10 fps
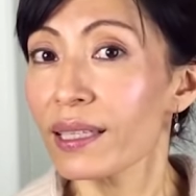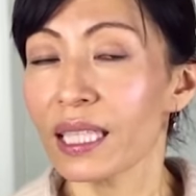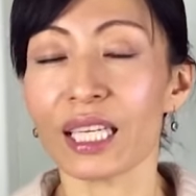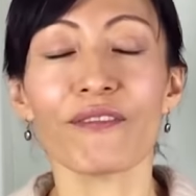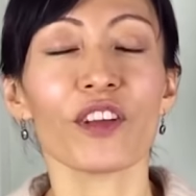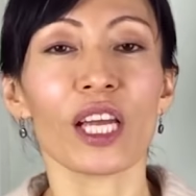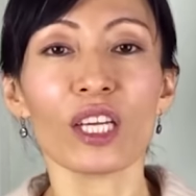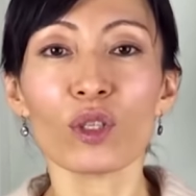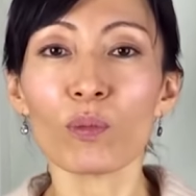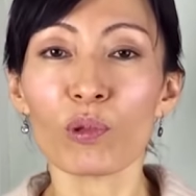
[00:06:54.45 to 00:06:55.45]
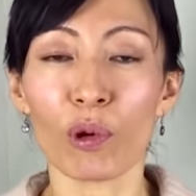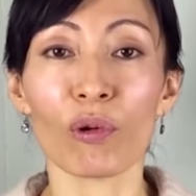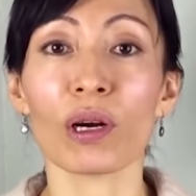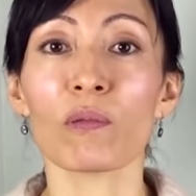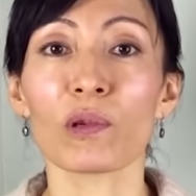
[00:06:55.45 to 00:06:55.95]
certification
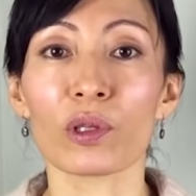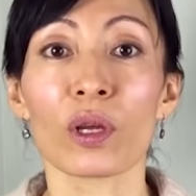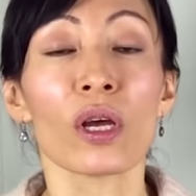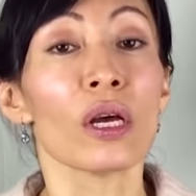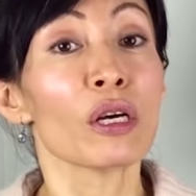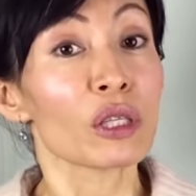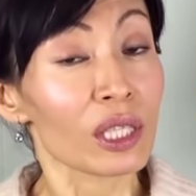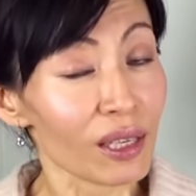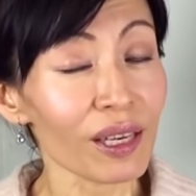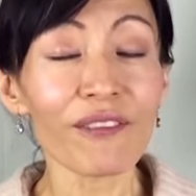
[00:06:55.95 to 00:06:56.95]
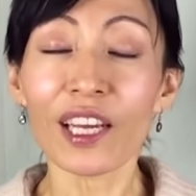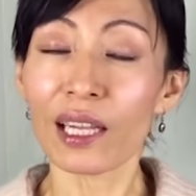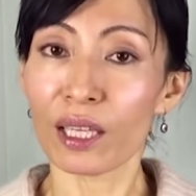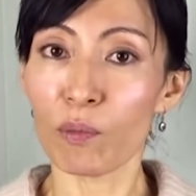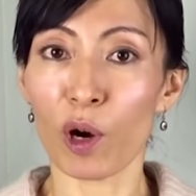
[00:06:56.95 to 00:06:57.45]
program was
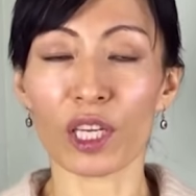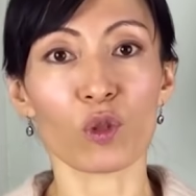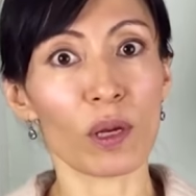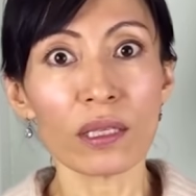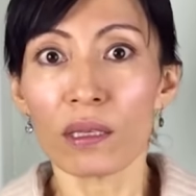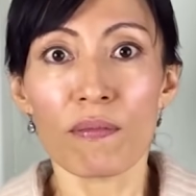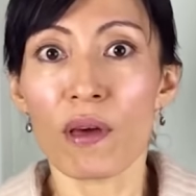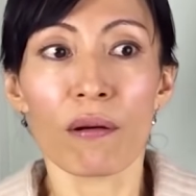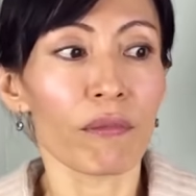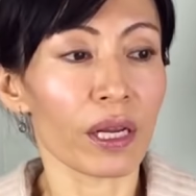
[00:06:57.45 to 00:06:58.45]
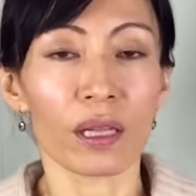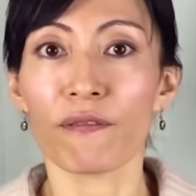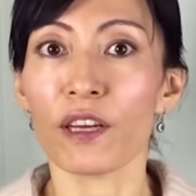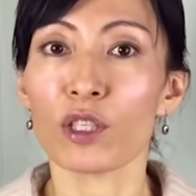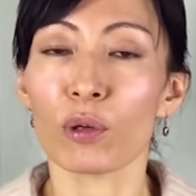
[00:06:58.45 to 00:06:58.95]
significantly more expensive than
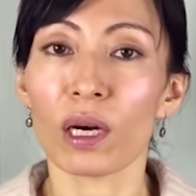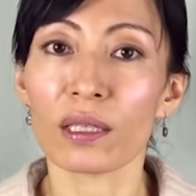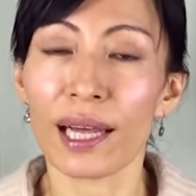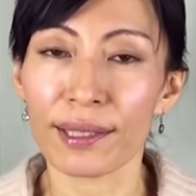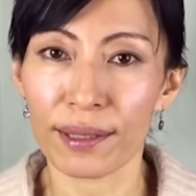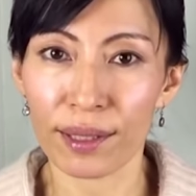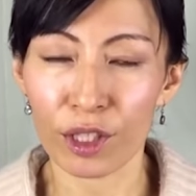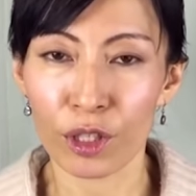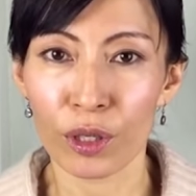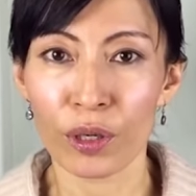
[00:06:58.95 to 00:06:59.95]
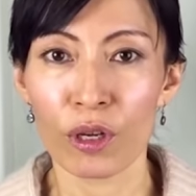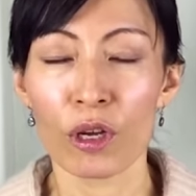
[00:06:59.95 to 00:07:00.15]
regular face yoga classes.